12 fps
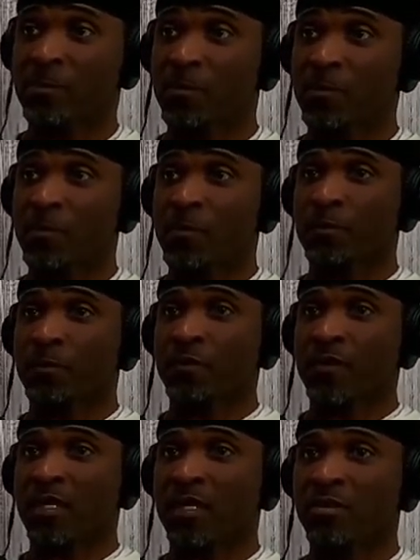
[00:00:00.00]
Yeah.
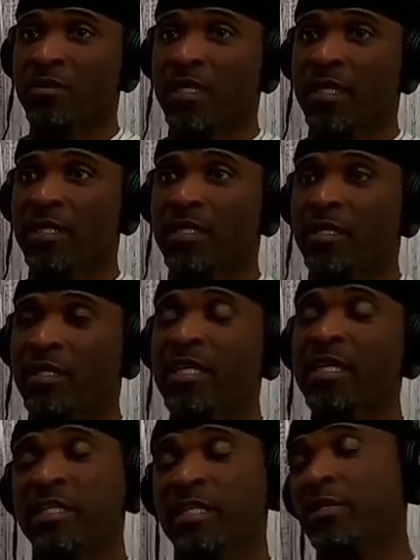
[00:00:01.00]
And you like,
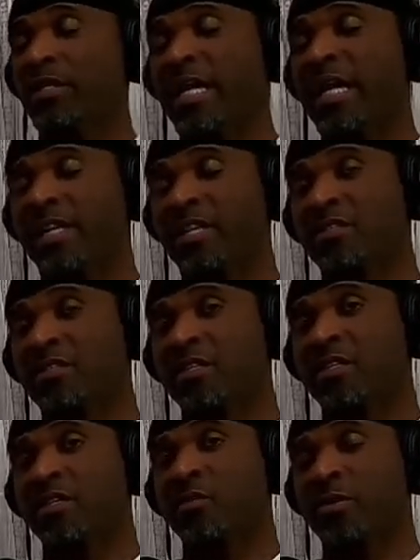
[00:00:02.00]
he literally had us,
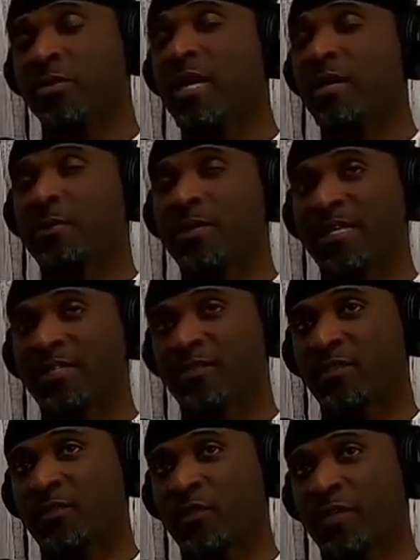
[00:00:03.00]
we were out practice
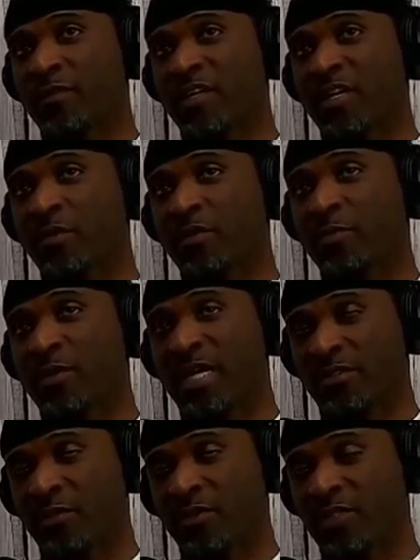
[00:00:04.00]
for 45, we
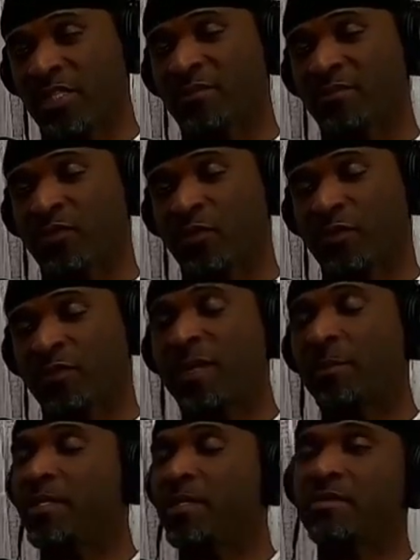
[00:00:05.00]
practiced, we was out for
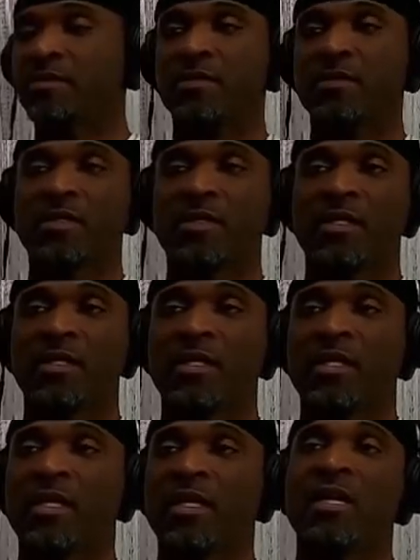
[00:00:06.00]
45 minutes.
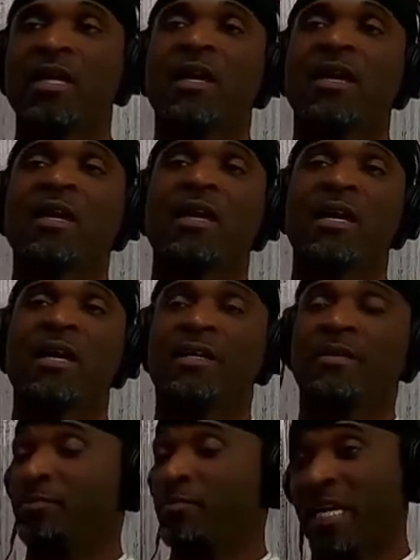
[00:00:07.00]

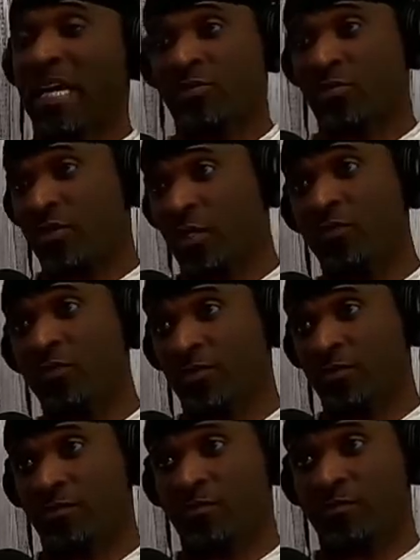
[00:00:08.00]
And guys were
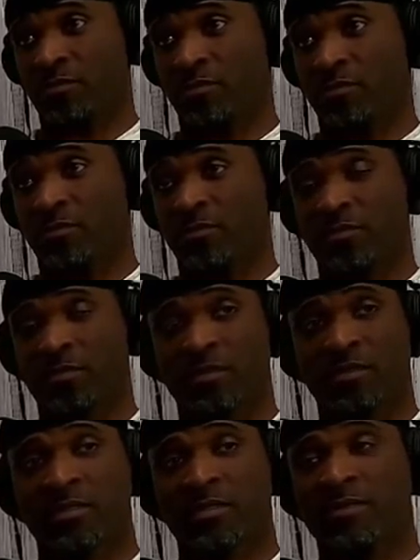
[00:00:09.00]
loafing. Yeah.
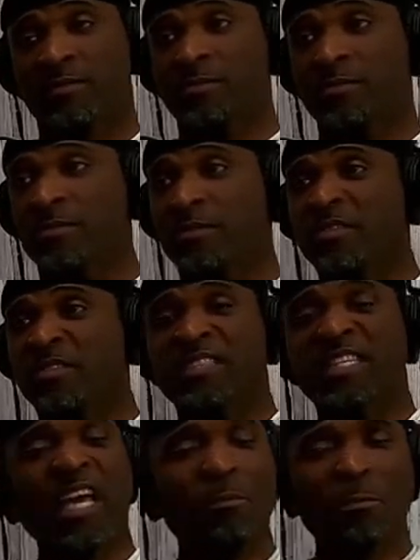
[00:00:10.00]

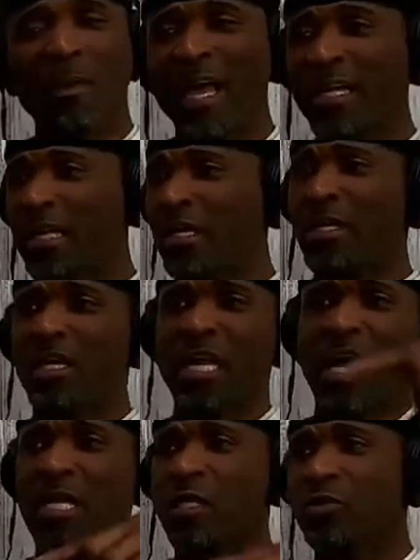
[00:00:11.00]
Get back in the
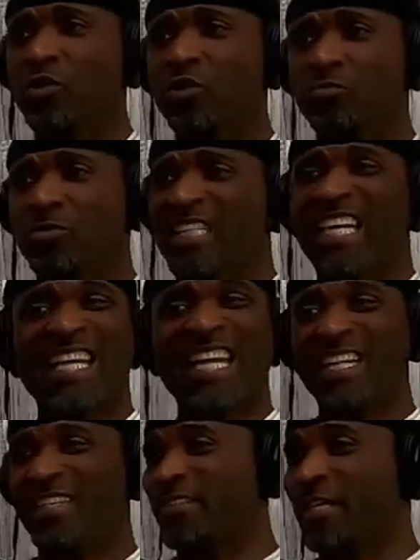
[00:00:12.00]
locker room. Get
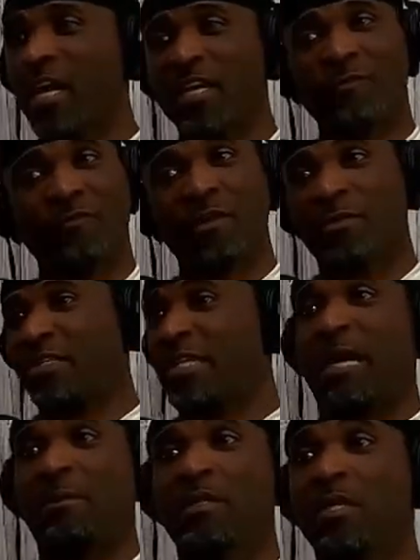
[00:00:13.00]
it started from the
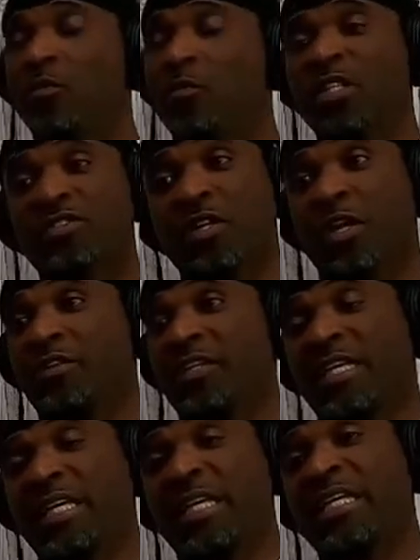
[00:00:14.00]
top. We started
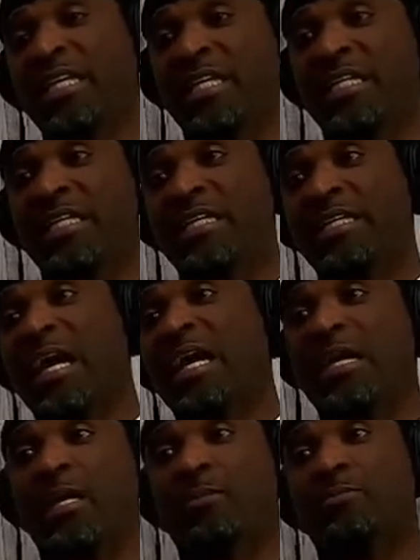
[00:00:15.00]
the
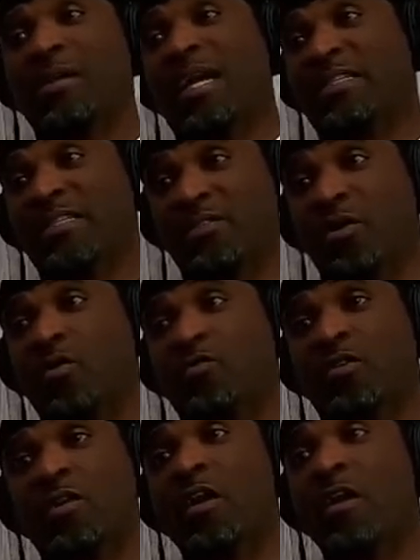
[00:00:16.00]
entire practice,
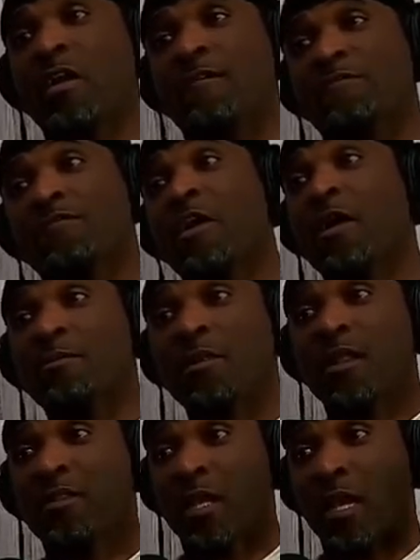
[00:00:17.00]
over
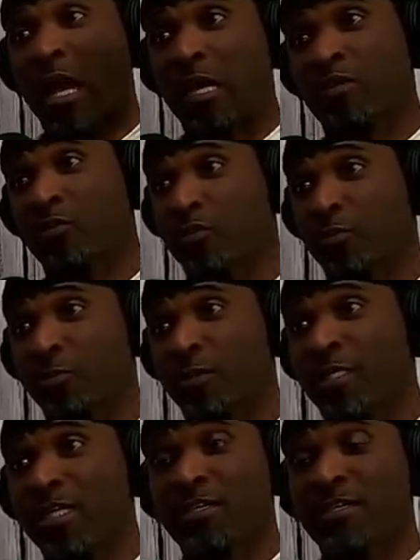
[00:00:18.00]
from the locker room.
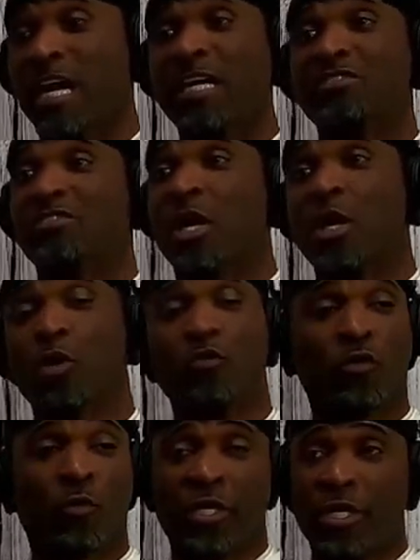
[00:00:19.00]
Wow. Not start
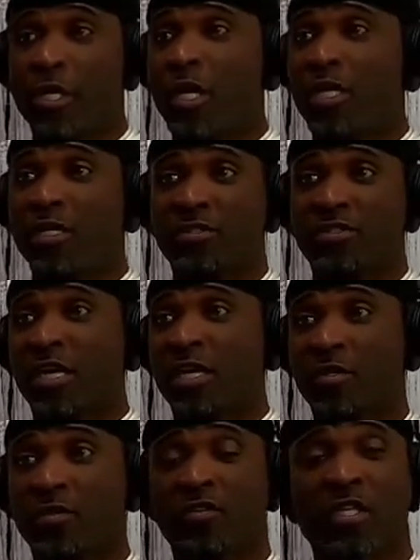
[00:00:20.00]
over where you are,
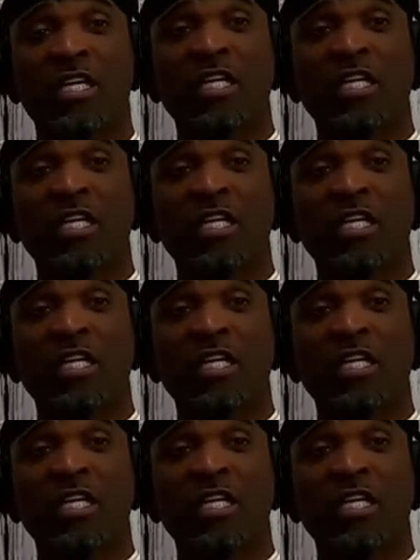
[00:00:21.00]
start over.